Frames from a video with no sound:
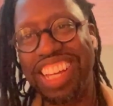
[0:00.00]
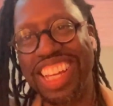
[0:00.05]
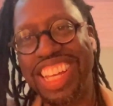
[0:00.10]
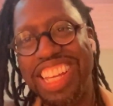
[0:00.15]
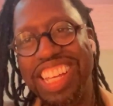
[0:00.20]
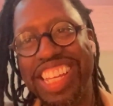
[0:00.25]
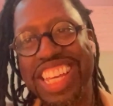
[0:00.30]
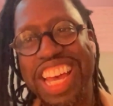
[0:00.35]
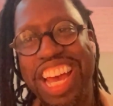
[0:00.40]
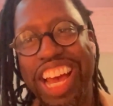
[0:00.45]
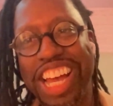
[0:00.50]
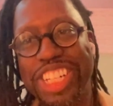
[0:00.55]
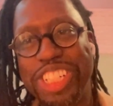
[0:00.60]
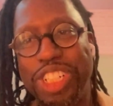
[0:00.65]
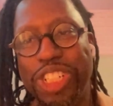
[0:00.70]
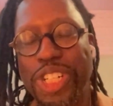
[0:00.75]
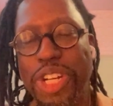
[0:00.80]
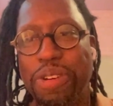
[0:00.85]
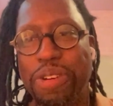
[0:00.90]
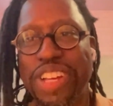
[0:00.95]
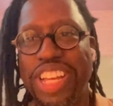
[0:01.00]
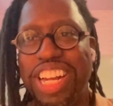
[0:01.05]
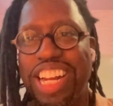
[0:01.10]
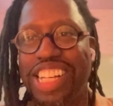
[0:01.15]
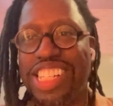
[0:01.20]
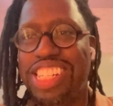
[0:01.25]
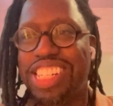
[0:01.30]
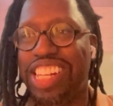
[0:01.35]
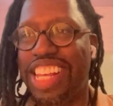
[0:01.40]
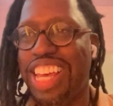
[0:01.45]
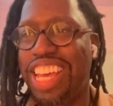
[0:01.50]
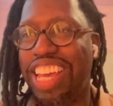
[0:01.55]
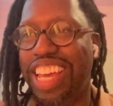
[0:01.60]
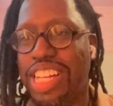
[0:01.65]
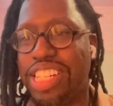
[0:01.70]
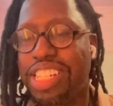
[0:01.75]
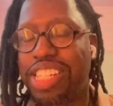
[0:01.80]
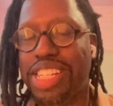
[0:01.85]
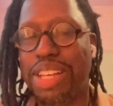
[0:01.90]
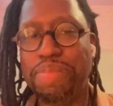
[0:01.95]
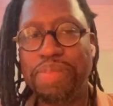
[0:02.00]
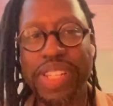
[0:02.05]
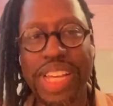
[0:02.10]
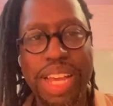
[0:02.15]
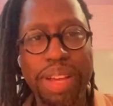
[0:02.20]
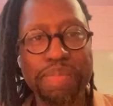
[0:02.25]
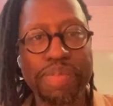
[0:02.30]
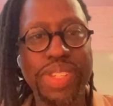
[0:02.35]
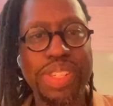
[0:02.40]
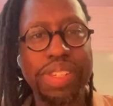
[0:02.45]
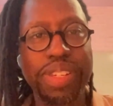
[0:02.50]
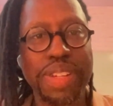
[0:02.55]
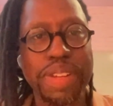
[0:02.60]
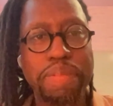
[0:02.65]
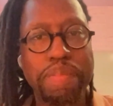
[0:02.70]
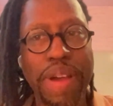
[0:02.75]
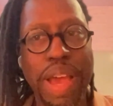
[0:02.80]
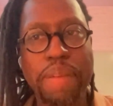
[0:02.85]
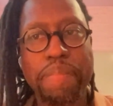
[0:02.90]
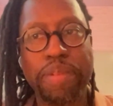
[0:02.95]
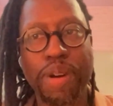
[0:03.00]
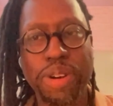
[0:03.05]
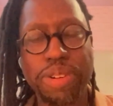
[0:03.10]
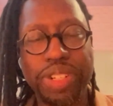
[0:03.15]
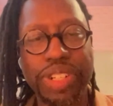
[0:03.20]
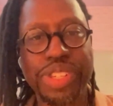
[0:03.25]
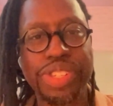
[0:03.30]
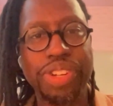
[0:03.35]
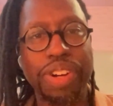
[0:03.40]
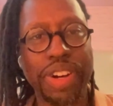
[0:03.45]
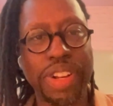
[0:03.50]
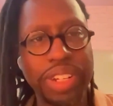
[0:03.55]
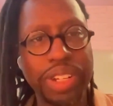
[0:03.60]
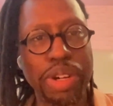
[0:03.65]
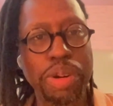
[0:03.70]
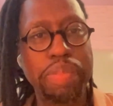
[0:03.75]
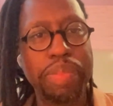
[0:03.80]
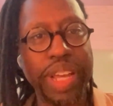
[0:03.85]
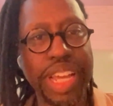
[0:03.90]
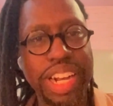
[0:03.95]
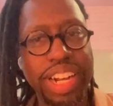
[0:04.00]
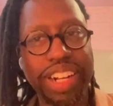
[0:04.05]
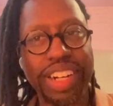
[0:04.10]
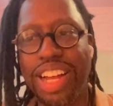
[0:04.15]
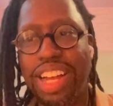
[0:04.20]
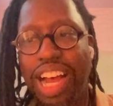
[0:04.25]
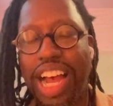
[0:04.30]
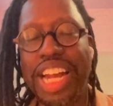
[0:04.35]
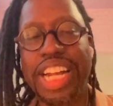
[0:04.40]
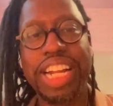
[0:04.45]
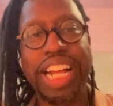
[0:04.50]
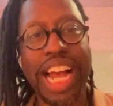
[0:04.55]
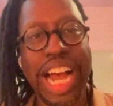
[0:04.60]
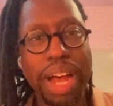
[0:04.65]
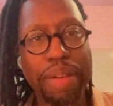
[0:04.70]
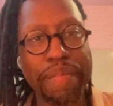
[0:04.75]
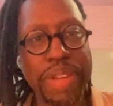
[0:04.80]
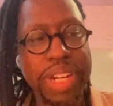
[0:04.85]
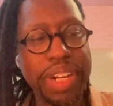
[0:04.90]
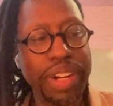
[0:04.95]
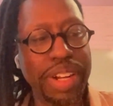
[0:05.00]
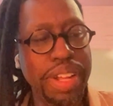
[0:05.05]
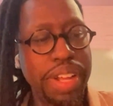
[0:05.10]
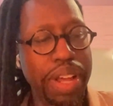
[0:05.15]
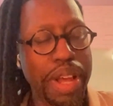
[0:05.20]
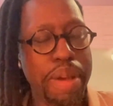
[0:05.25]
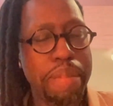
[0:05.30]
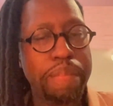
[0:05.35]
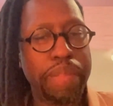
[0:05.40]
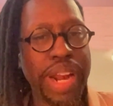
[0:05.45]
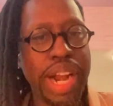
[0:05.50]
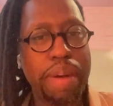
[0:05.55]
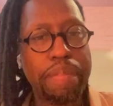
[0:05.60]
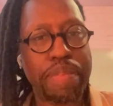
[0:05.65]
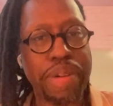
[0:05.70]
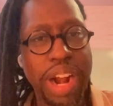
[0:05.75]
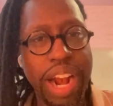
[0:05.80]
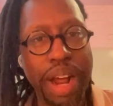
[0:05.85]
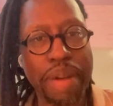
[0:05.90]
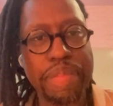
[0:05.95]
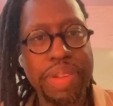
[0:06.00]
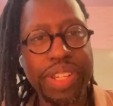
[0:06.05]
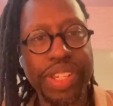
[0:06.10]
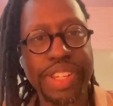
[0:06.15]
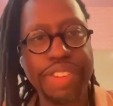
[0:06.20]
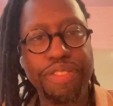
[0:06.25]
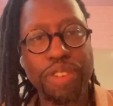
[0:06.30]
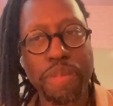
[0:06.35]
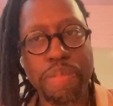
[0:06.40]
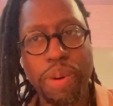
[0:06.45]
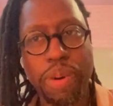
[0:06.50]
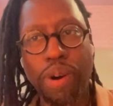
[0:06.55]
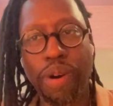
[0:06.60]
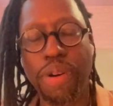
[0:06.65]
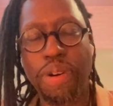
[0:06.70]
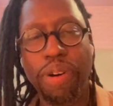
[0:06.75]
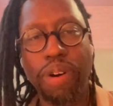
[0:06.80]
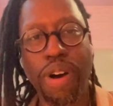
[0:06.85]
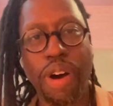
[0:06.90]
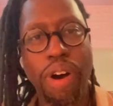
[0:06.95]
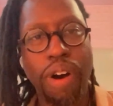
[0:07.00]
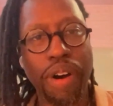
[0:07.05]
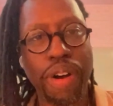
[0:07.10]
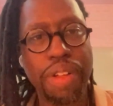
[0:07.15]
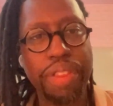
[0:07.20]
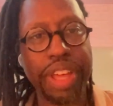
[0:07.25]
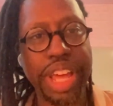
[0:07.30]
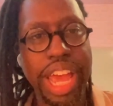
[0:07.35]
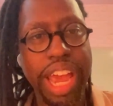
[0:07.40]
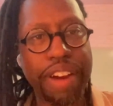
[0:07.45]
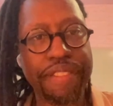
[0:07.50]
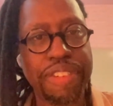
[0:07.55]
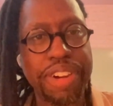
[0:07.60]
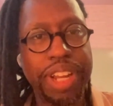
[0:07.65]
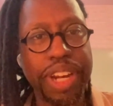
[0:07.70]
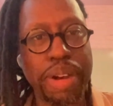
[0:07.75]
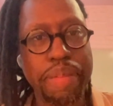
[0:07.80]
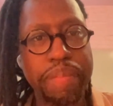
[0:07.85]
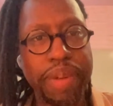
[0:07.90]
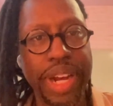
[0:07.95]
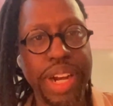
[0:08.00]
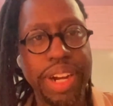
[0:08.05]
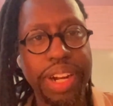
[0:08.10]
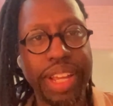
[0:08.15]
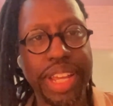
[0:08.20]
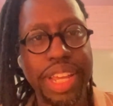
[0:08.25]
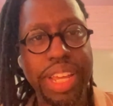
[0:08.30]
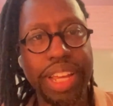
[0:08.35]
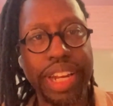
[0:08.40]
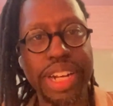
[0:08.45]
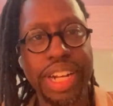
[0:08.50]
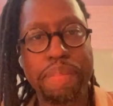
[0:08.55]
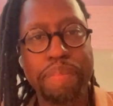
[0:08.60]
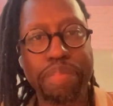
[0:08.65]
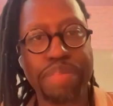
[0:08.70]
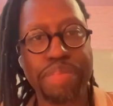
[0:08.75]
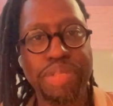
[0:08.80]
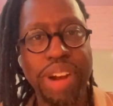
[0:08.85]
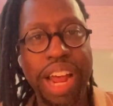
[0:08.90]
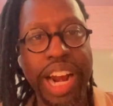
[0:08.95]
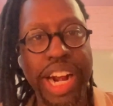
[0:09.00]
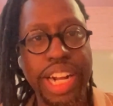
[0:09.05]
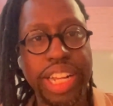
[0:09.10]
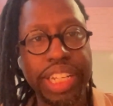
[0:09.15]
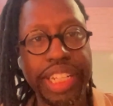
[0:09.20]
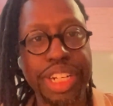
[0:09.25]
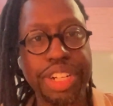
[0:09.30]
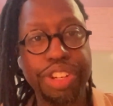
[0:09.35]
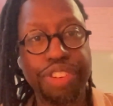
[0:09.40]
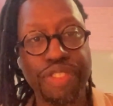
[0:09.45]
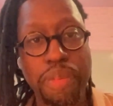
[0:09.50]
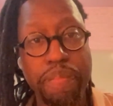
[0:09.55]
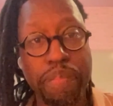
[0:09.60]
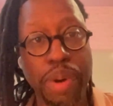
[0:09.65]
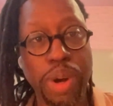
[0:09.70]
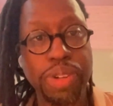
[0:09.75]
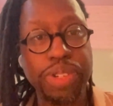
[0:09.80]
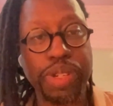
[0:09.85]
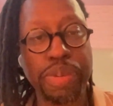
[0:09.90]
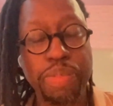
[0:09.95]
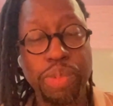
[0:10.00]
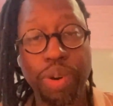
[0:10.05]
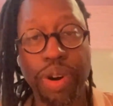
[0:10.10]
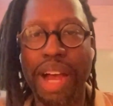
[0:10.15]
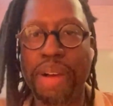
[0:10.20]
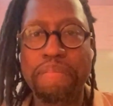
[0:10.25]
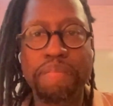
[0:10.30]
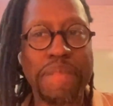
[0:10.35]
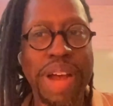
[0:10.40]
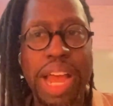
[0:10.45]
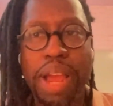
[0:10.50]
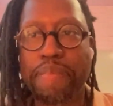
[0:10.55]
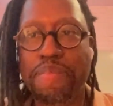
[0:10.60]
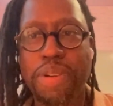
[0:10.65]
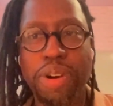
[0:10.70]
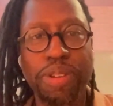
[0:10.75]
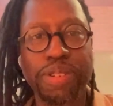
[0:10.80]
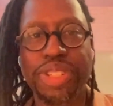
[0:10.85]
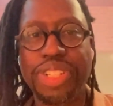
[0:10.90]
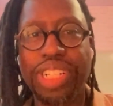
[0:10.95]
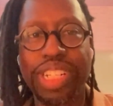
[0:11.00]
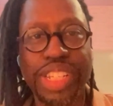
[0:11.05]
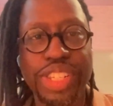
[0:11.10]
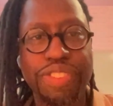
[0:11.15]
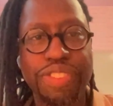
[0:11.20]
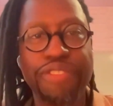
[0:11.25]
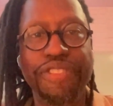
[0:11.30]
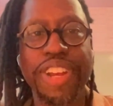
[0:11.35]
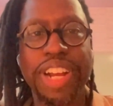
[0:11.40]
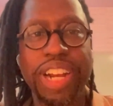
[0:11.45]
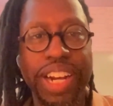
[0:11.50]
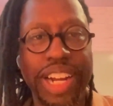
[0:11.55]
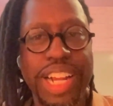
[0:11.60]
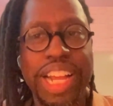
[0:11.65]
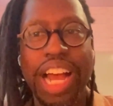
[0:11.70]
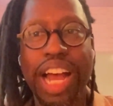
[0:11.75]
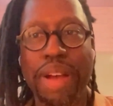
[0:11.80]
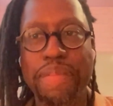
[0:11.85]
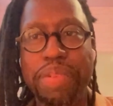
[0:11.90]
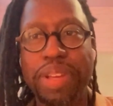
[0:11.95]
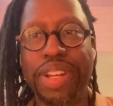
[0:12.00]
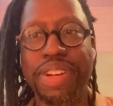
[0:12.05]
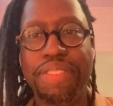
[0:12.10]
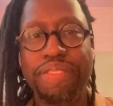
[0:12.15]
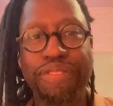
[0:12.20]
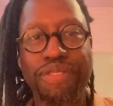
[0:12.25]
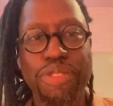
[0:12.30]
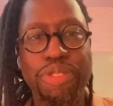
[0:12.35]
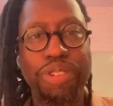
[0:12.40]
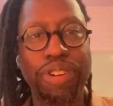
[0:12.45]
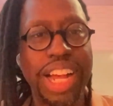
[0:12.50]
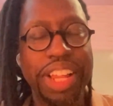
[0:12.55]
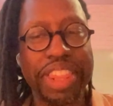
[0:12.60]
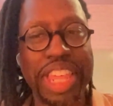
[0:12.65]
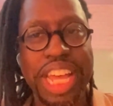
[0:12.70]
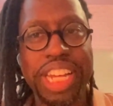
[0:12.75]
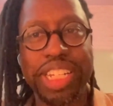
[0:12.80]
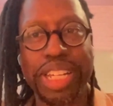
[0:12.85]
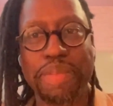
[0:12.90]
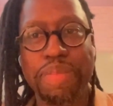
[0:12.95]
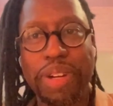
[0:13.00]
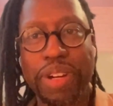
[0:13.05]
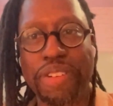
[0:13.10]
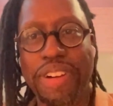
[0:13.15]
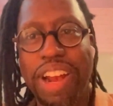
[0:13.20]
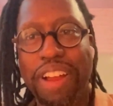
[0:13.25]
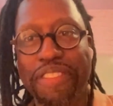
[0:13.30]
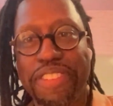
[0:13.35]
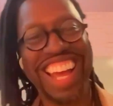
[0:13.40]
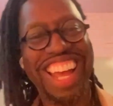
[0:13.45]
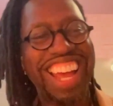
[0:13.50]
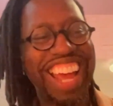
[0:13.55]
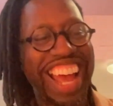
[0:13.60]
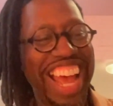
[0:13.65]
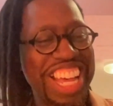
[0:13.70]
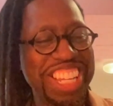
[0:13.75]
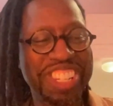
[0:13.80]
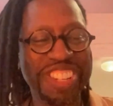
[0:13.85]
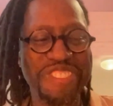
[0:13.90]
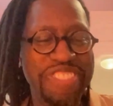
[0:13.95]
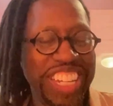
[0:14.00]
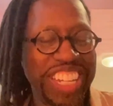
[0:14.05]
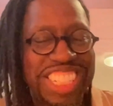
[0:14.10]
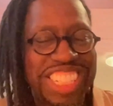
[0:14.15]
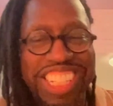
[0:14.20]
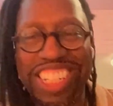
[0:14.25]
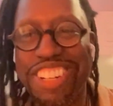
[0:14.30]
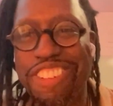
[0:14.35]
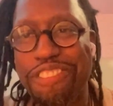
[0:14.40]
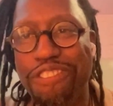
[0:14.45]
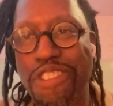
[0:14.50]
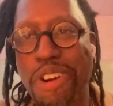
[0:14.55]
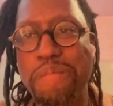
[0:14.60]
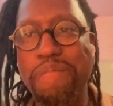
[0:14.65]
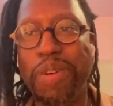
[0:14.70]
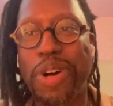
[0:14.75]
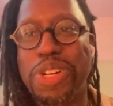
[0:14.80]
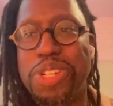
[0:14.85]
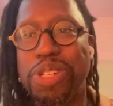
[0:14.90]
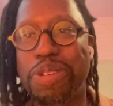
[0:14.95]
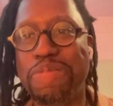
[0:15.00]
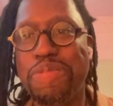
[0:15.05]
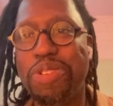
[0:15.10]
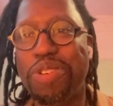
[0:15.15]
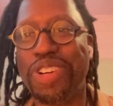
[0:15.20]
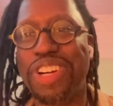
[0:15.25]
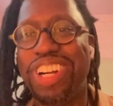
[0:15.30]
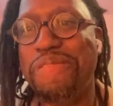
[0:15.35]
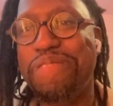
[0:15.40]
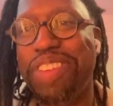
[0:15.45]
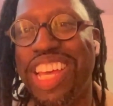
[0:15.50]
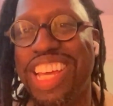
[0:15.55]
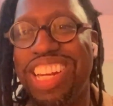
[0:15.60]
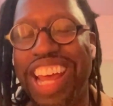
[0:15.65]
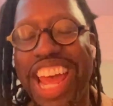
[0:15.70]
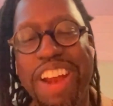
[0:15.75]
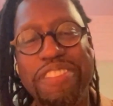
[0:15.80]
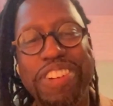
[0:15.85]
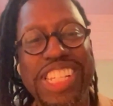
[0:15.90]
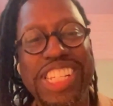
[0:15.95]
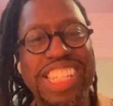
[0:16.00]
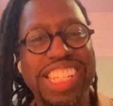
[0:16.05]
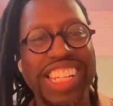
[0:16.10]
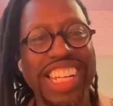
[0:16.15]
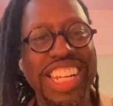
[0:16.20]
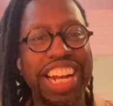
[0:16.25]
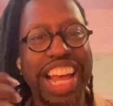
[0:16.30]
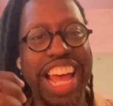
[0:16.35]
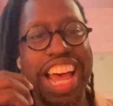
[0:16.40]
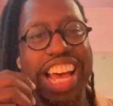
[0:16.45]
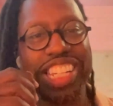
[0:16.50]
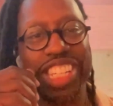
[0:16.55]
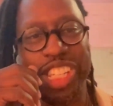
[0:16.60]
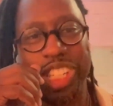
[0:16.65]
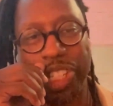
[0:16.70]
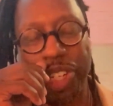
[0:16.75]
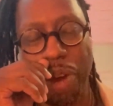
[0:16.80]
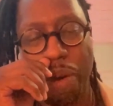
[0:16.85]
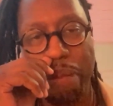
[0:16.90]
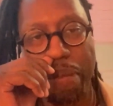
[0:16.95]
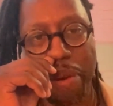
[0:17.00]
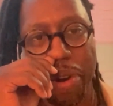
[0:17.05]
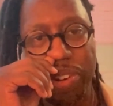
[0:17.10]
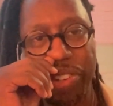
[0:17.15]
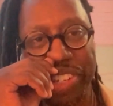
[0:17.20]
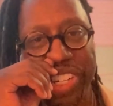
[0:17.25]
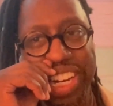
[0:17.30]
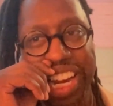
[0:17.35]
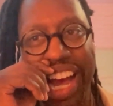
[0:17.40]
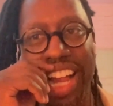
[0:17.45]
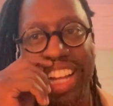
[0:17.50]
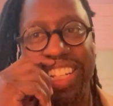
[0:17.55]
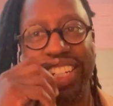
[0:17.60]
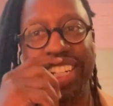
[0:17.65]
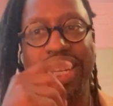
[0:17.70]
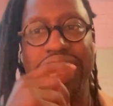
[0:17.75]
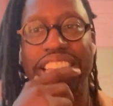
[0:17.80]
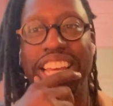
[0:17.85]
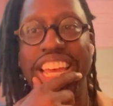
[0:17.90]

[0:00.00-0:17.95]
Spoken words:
Yeah, I joke and I say sometimes my approaches are a little bit uncommon, but I promise if you poll all the African American product leaders from Baltimore, my approach is very common for that demographic. As you mentioned, from Baltimore, and every city has its own personality.